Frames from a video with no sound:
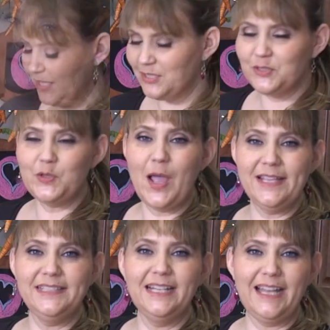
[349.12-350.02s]
So
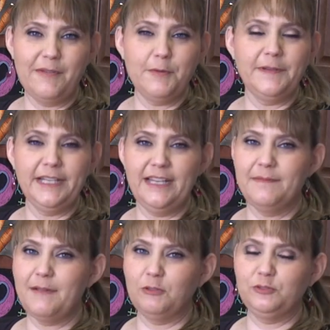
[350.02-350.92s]
I still have over
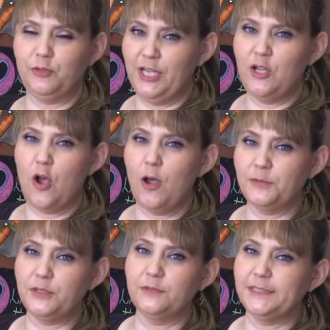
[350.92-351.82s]
here about 3
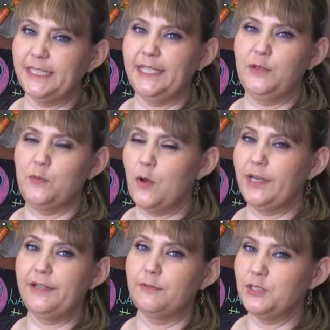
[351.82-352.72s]
cups of the
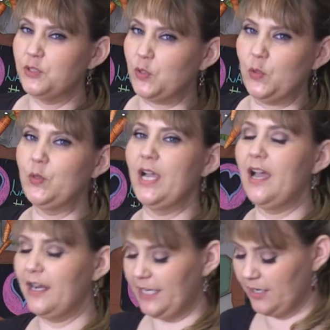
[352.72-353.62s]
water with sugar
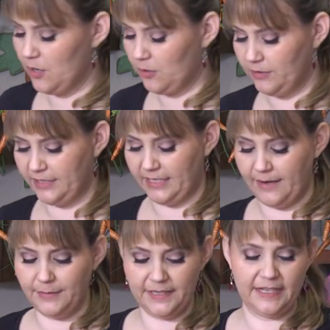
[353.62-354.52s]
and coconut and
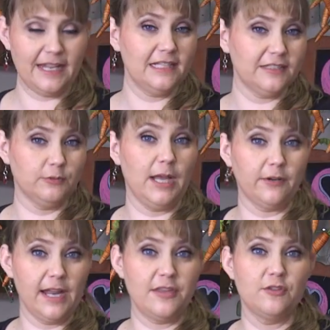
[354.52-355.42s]
everything else. We are
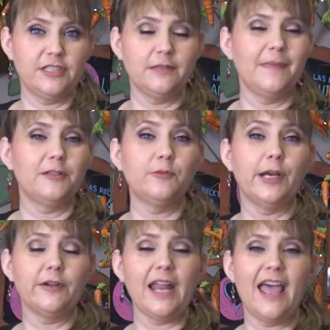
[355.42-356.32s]
gonna use it, but
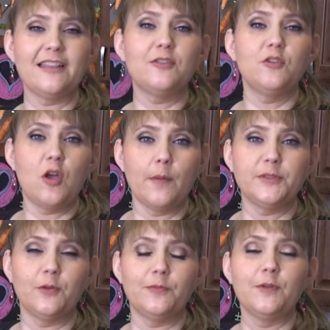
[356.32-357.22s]
we're gonna add 2
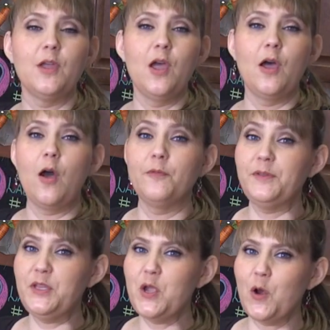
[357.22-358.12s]
cups of
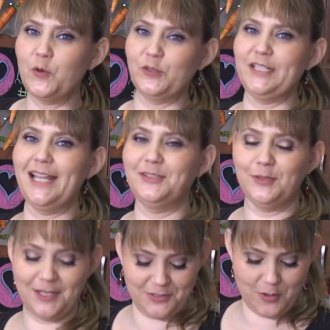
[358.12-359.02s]
yogurt,
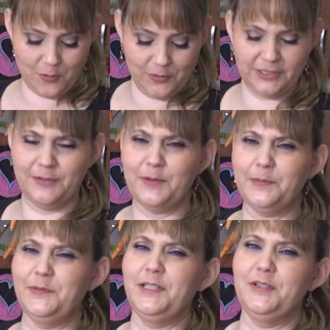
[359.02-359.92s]
natural yogurt. If you
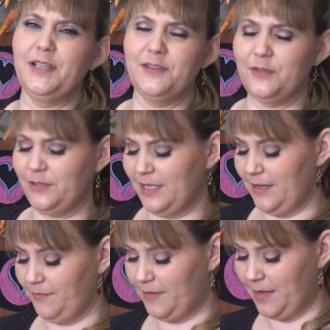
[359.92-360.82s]
prefer, you can use
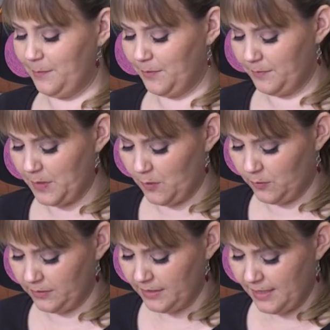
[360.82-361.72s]
any flavor of
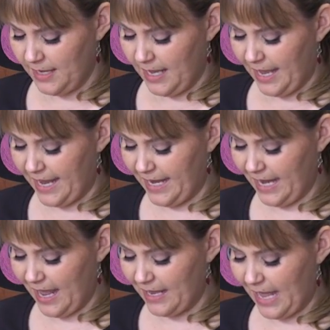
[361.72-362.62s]
yogurt.
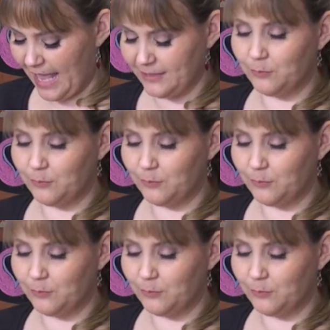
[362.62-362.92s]
And as